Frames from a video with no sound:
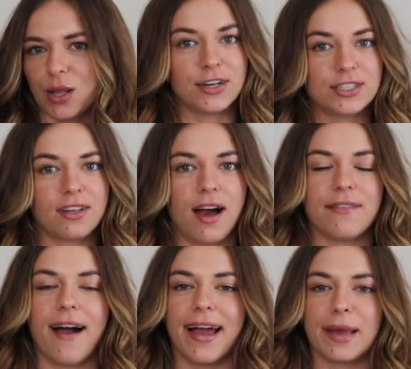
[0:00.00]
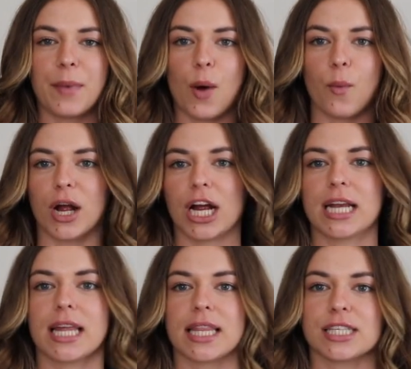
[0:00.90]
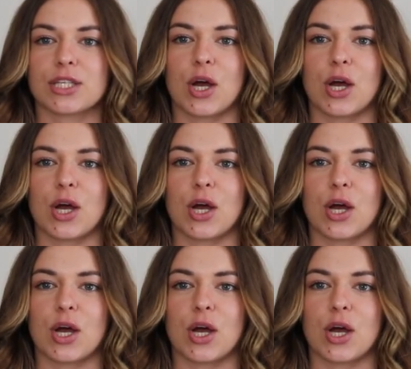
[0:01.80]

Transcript: First off, I'm wearing this